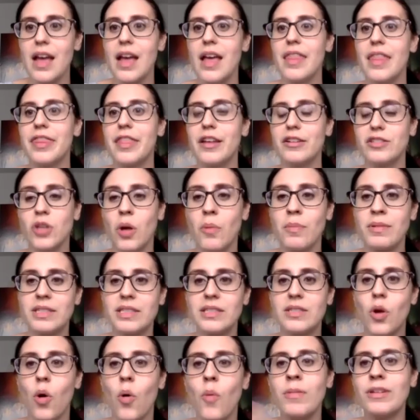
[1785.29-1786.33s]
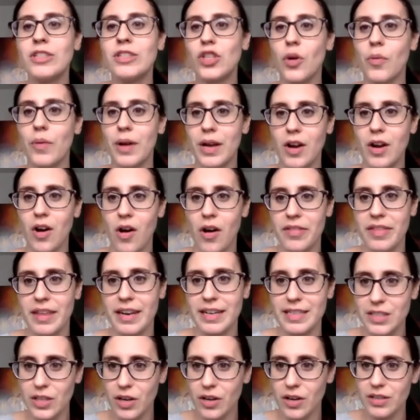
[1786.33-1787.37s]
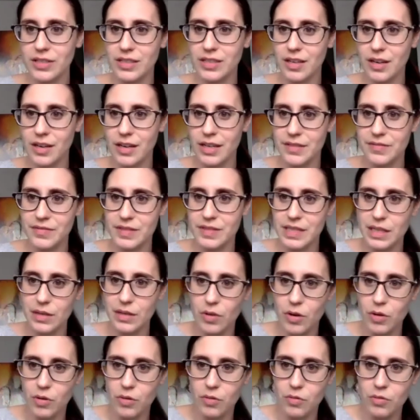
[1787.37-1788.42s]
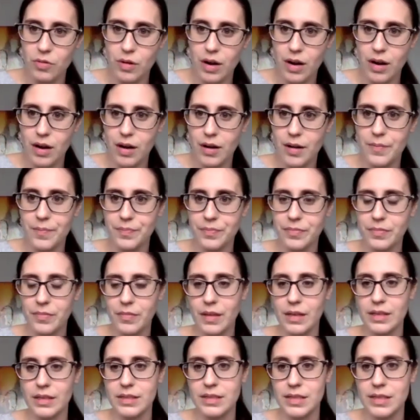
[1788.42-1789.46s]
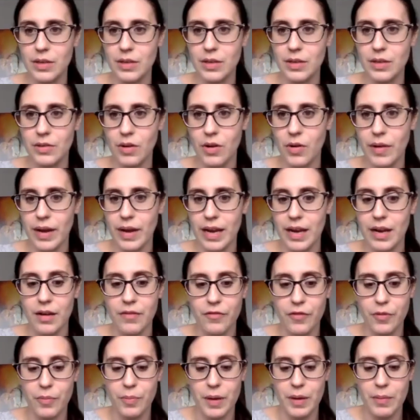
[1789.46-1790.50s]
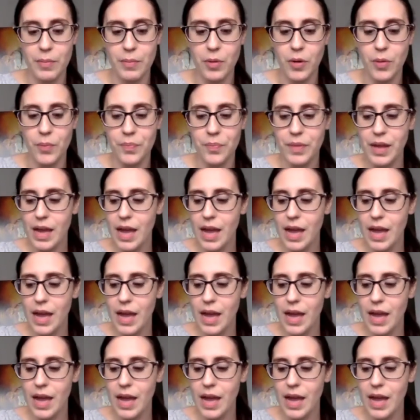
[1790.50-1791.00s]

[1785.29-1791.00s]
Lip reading: there's almost so much going on that it's hard to kind of zero in for people.